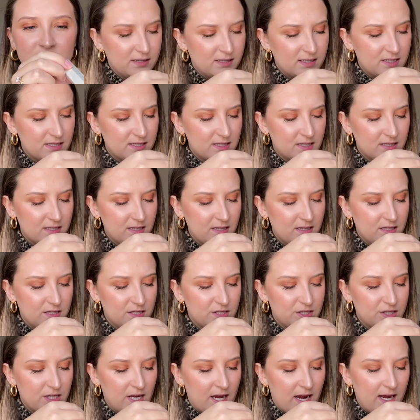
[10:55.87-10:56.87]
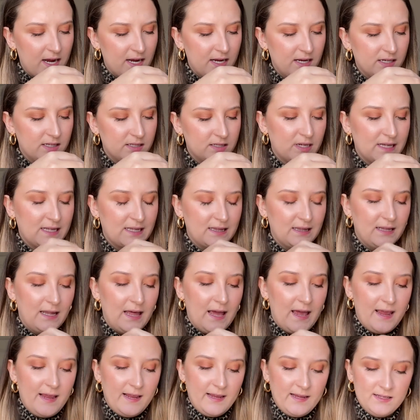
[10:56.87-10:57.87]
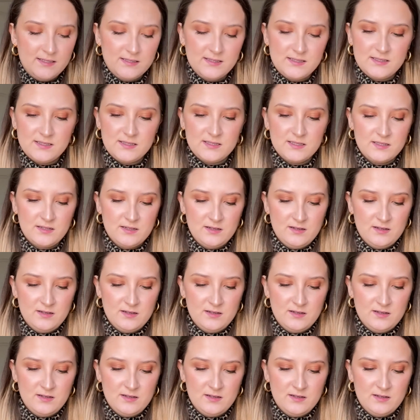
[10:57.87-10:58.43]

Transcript: This is in the shade Glazed,